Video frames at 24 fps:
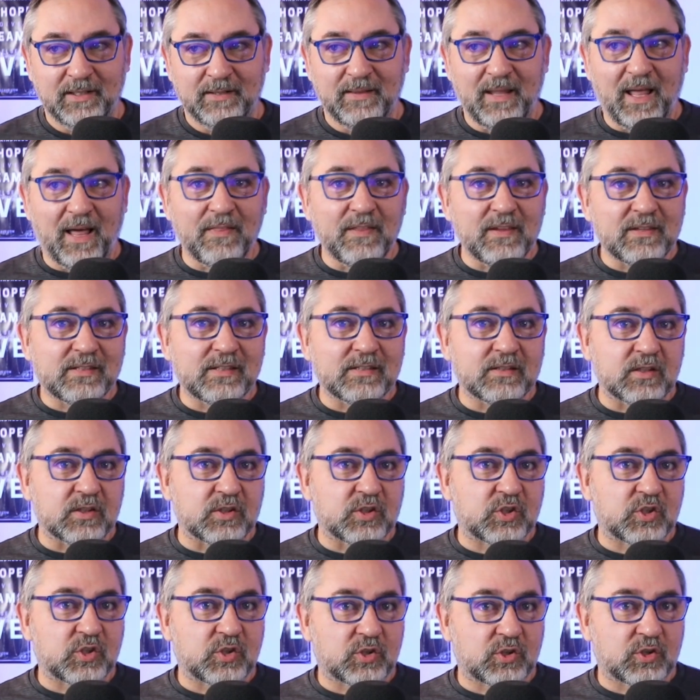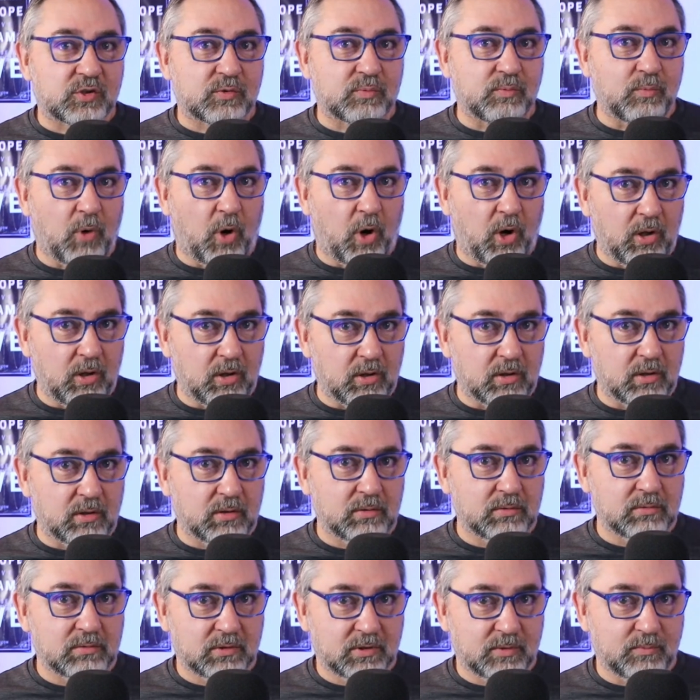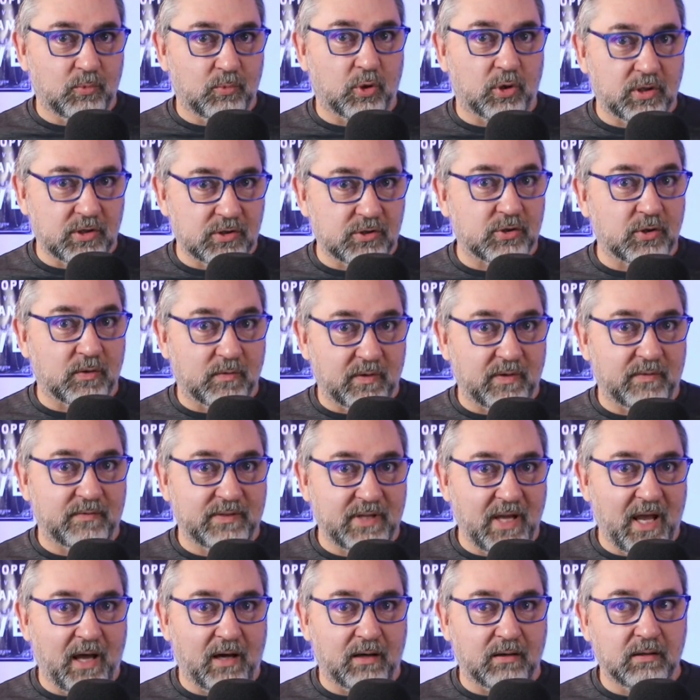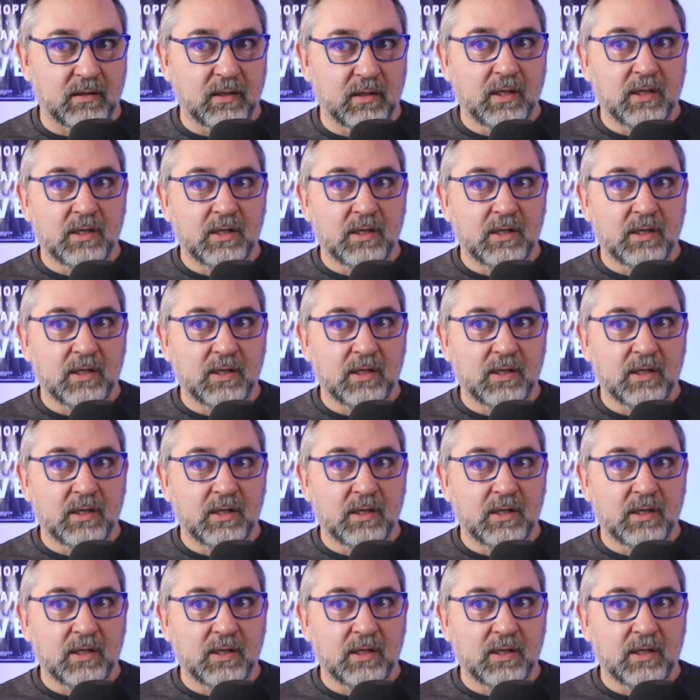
Now, this is a smaller, more conservative town.